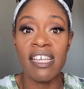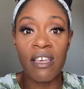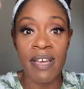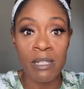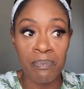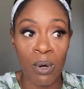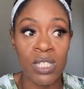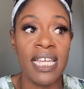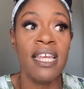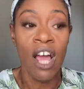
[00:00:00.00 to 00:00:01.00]
So his
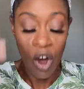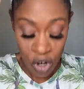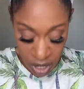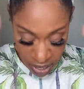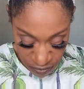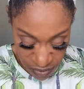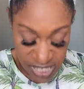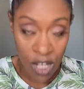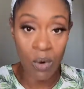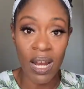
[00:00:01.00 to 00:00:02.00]
body on a
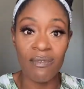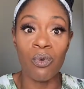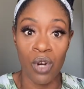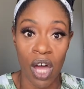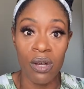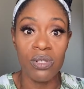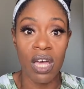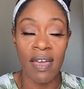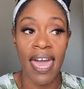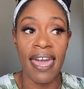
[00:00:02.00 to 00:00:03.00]
physical level knows,
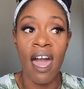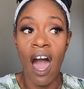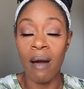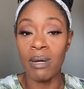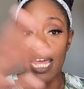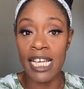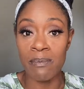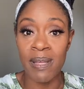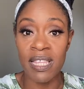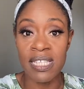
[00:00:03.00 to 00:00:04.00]
okay, I'm going to
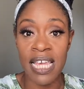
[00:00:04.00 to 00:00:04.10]
expend this